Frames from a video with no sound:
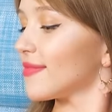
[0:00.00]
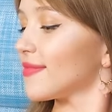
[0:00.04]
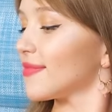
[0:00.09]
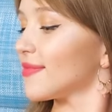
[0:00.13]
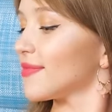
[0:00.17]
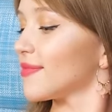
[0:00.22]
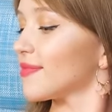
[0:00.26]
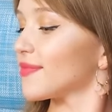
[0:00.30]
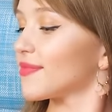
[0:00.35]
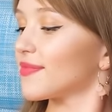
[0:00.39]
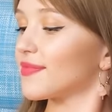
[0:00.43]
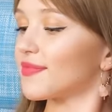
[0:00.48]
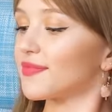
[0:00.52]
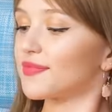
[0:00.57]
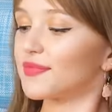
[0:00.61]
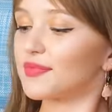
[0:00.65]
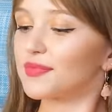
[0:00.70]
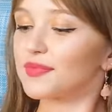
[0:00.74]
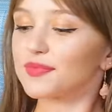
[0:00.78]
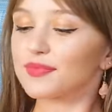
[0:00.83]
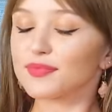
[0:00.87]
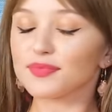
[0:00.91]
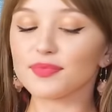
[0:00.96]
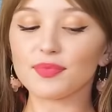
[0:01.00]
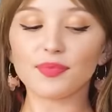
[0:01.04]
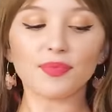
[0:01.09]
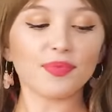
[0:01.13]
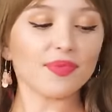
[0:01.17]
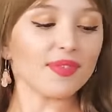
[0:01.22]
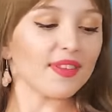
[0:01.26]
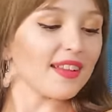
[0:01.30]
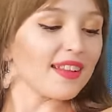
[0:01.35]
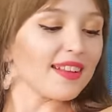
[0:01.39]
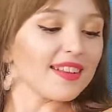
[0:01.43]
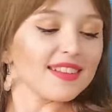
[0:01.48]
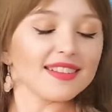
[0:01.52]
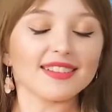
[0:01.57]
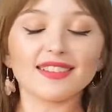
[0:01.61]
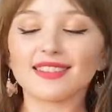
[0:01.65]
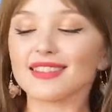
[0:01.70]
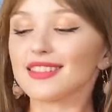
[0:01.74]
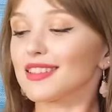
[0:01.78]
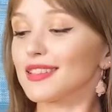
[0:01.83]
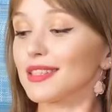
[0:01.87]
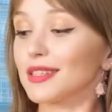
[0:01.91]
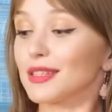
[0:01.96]
Yay! I
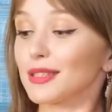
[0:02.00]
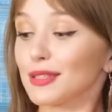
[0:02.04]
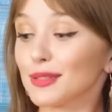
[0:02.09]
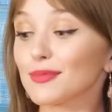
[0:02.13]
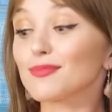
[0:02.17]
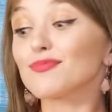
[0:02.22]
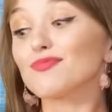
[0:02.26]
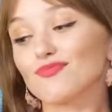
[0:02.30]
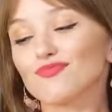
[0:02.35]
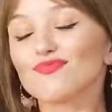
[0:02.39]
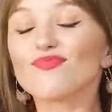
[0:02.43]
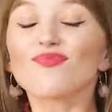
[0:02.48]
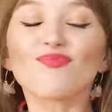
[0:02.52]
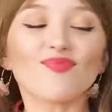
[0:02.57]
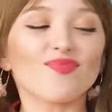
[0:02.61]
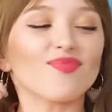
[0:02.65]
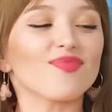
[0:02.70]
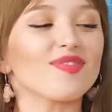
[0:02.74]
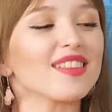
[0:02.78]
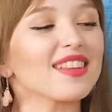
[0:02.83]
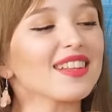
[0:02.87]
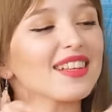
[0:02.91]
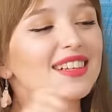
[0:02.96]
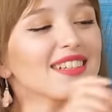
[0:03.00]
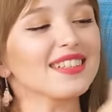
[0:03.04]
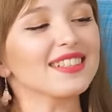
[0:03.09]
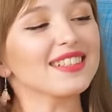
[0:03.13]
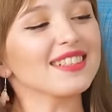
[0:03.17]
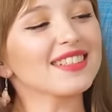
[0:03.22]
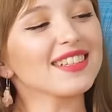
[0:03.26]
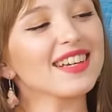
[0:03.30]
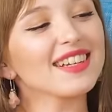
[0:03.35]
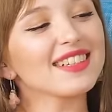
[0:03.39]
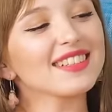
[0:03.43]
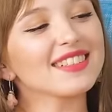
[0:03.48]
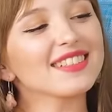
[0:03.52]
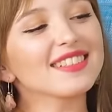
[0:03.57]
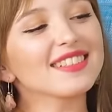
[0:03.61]
never go anywhere without this stuff.